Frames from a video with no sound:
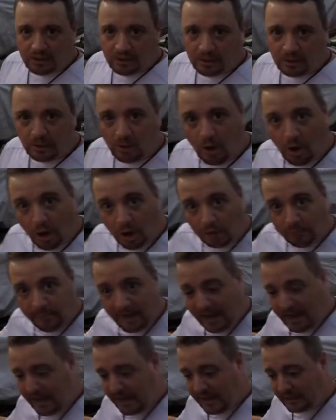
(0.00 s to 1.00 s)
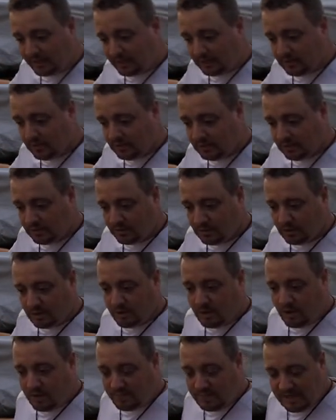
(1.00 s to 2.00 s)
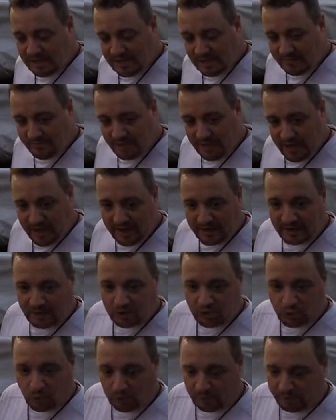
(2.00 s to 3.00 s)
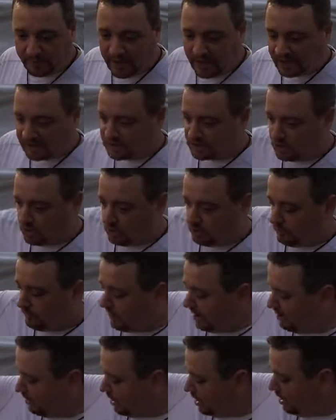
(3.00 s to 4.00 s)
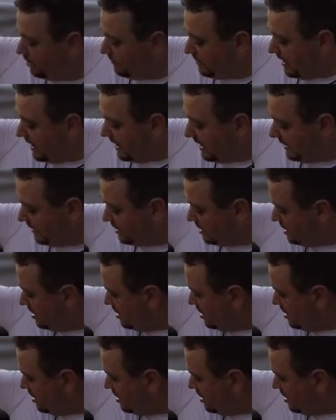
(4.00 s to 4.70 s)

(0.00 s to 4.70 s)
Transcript: a long bag, a medium bag, and a short bag. So my long bag,